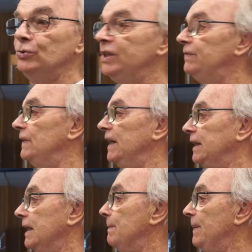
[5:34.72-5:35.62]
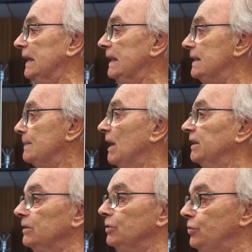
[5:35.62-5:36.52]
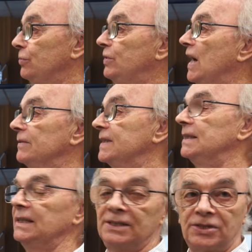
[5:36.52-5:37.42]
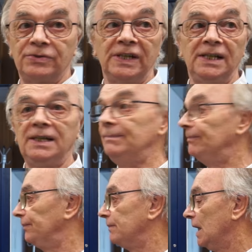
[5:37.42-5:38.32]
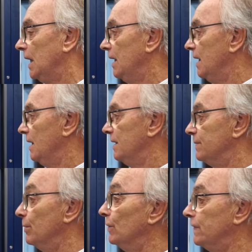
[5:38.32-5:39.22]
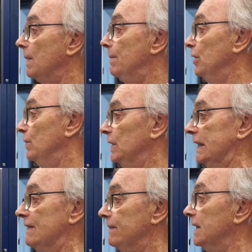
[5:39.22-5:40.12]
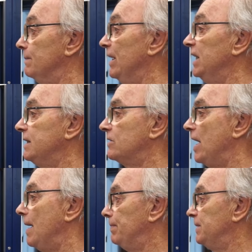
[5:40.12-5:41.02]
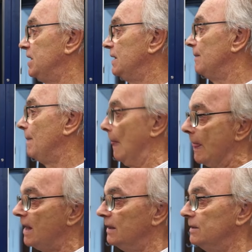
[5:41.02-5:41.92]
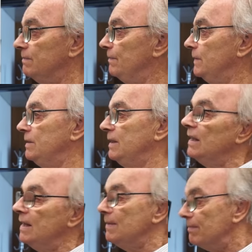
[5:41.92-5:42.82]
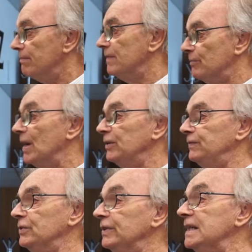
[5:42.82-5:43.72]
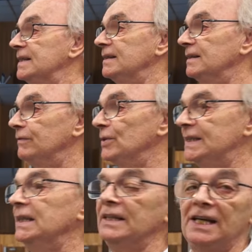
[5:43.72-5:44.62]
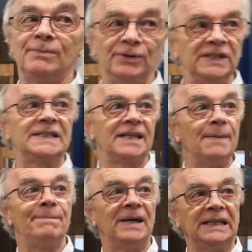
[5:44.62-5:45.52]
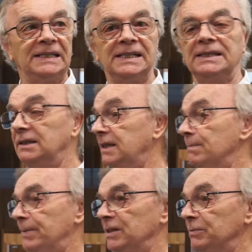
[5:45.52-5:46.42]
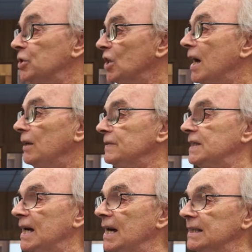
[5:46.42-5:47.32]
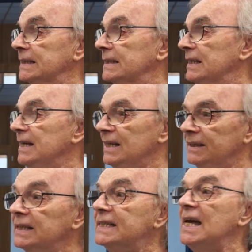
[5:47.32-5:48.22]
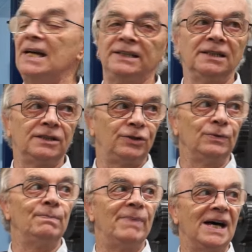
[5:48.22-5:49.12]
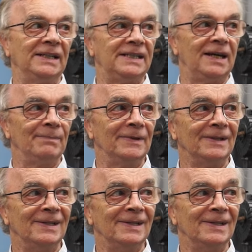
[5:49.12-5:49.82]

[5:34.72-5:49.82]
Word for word: two different companies, but in two thousand three, Zbrojovka Brno went bankrupt, and one of the reasons was the name of this company, that the company which owns us decided to buy them.